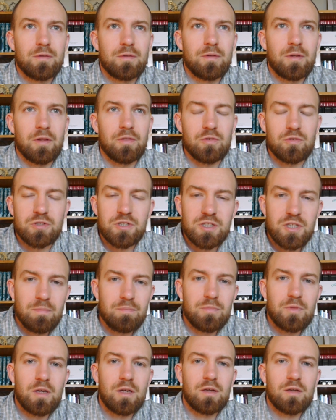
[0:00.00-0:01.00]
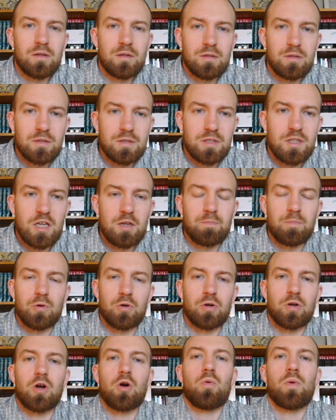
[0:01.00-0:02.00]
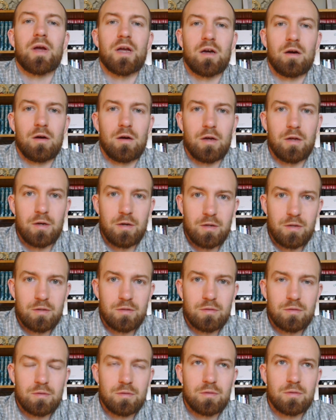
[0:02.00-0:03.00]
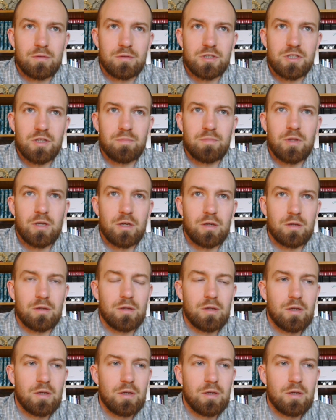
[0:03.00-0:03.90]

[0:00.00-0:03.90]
that there's something deeper going on. There's something